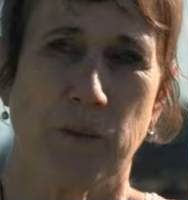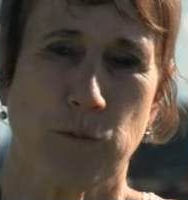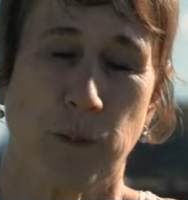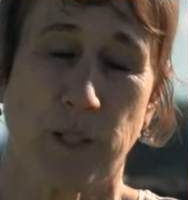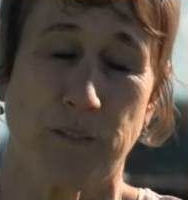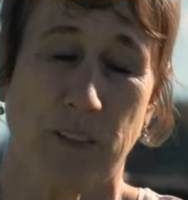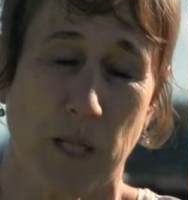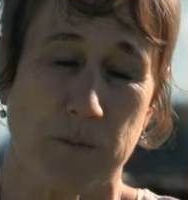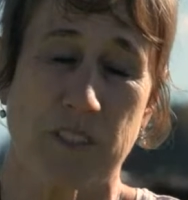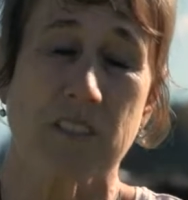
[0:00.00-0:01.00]
everybody
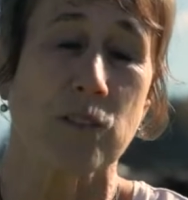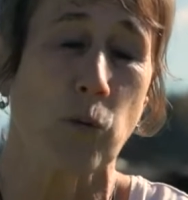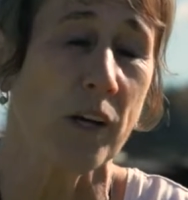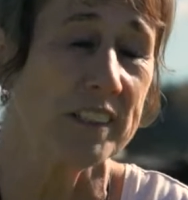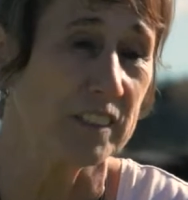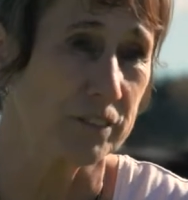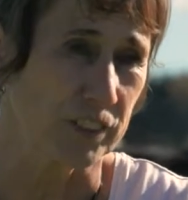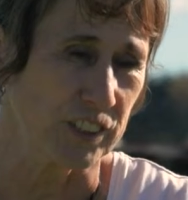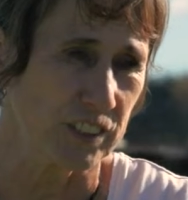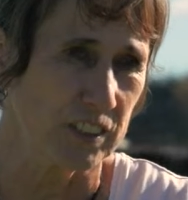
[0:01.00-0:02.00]
farms is quite
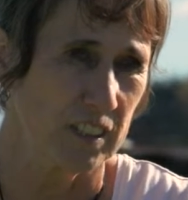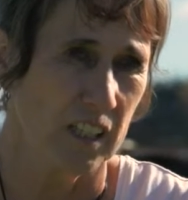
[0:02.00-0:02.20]
different.